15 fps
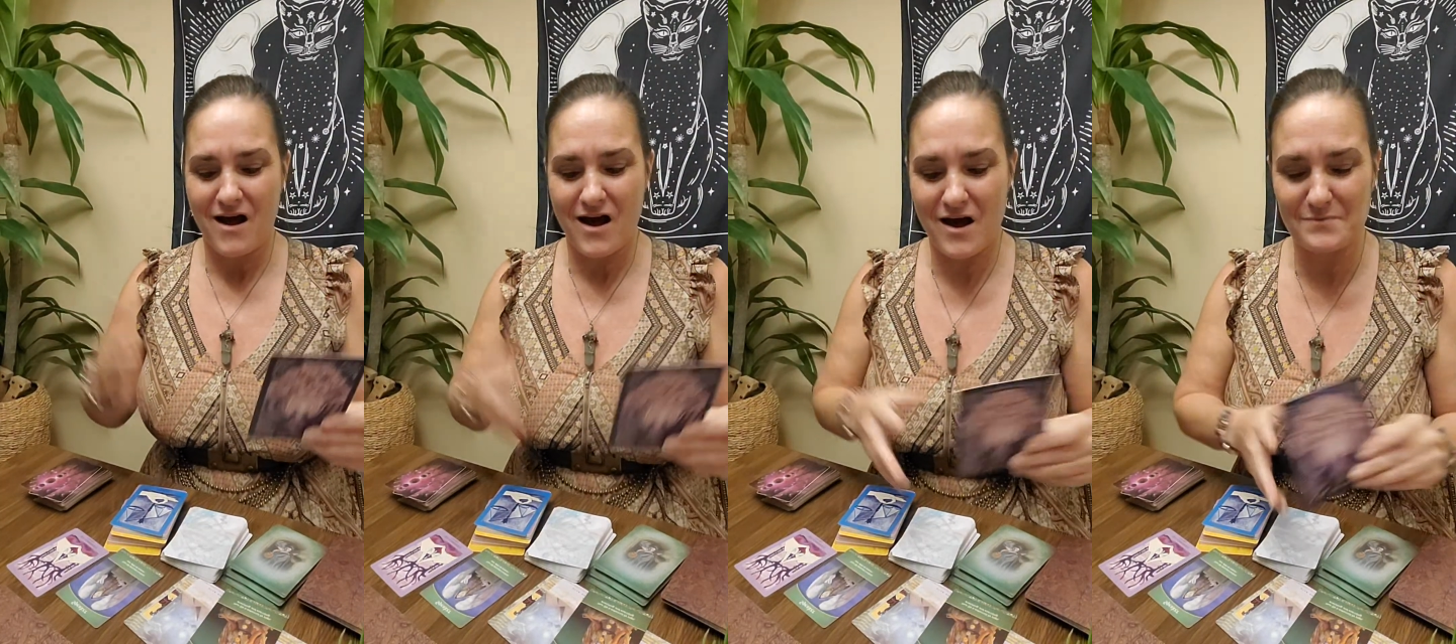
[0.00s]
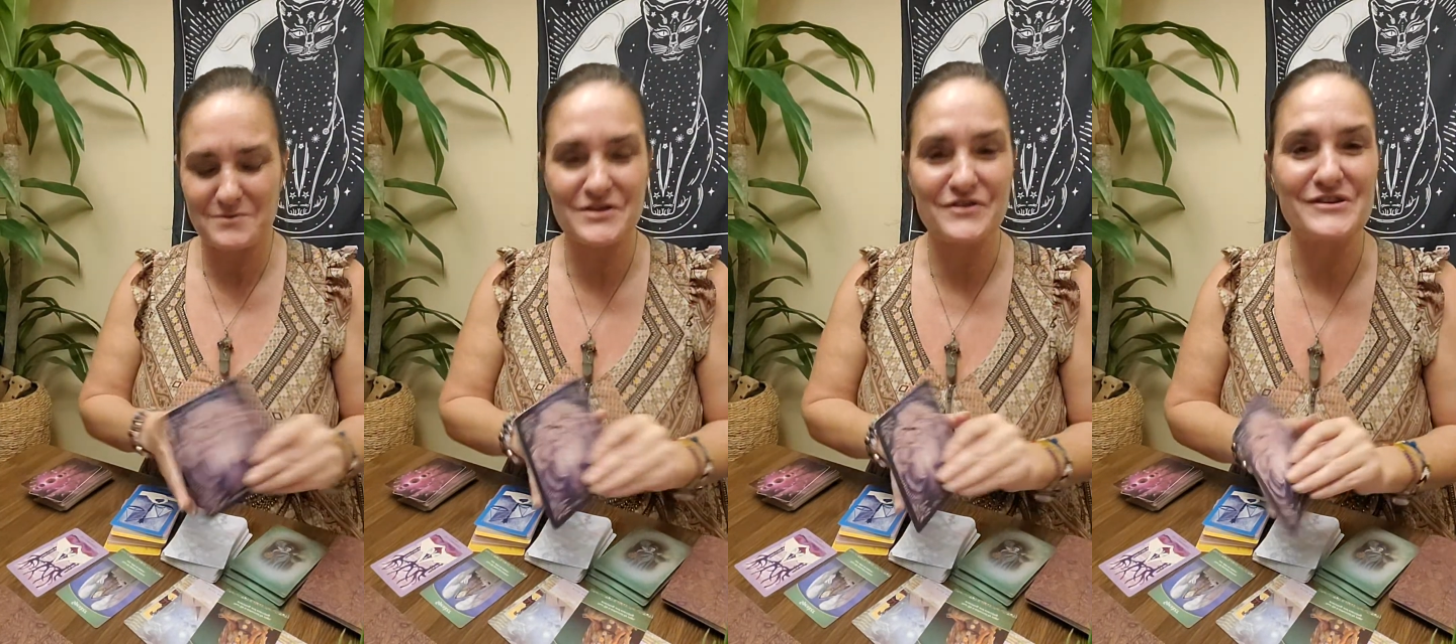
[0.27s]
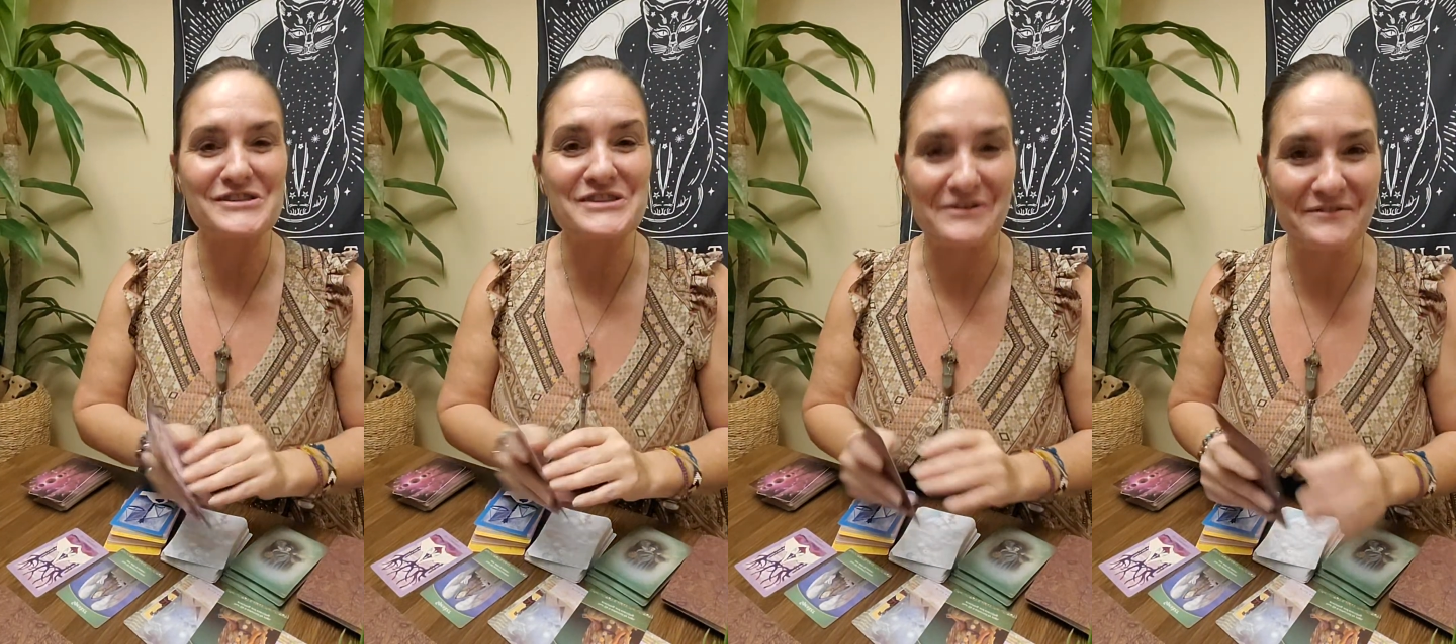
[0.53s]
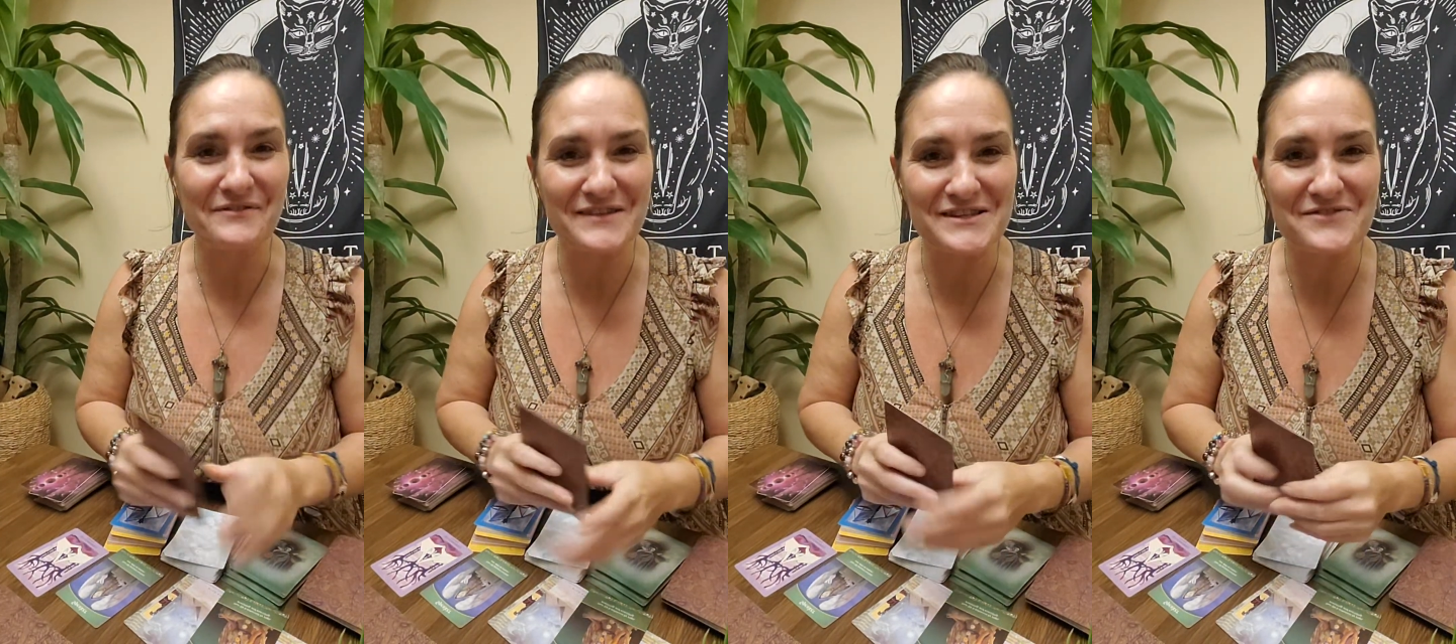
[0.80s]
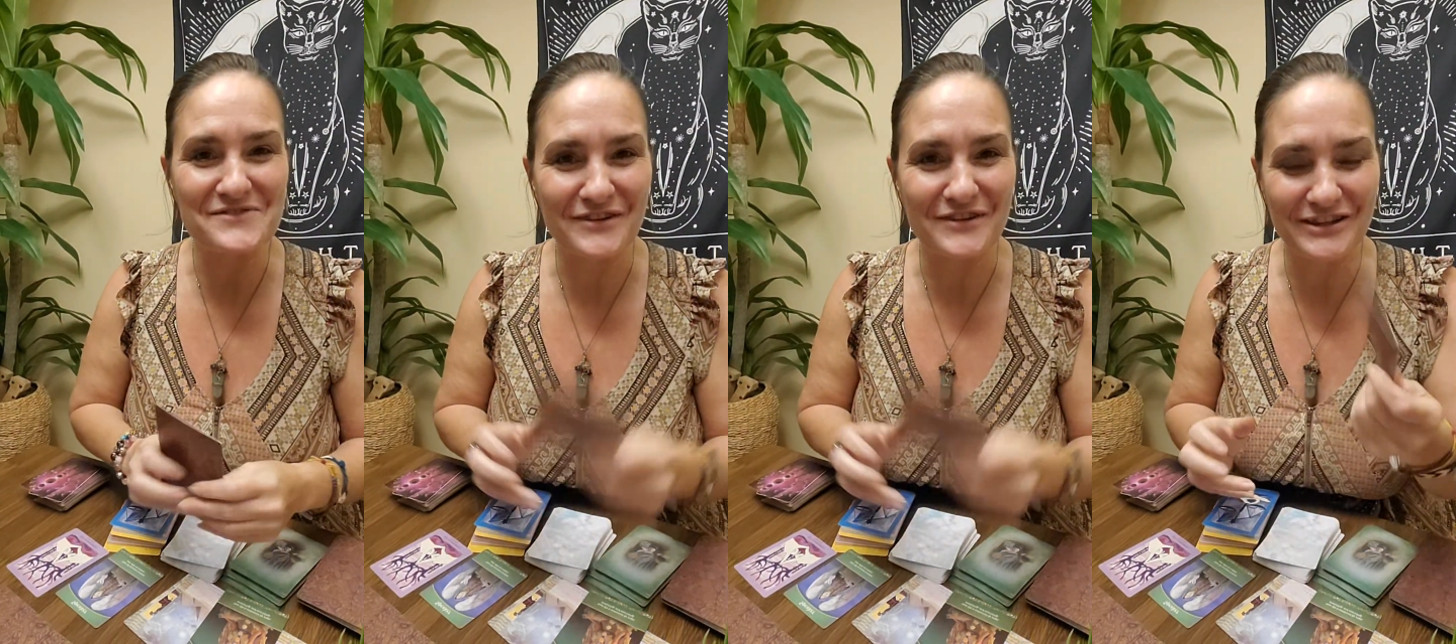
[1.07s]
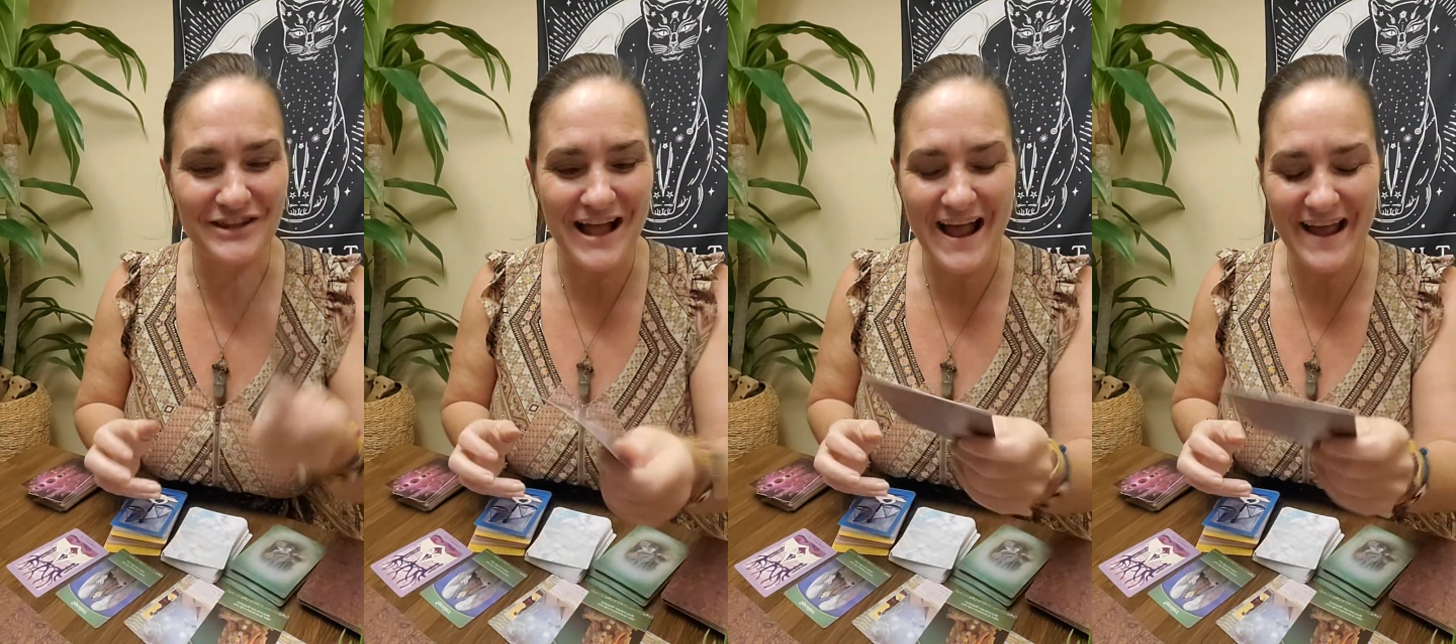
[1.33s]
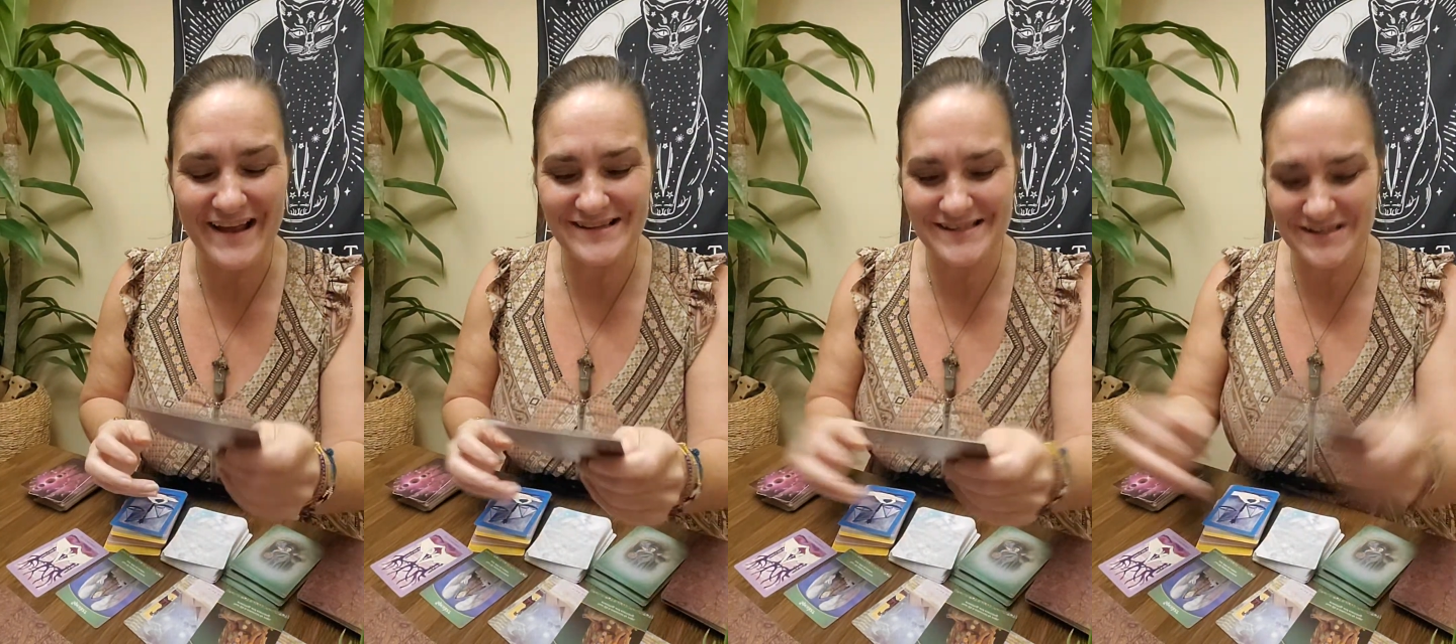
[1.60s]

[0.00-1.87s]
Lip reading: up to the surface for light.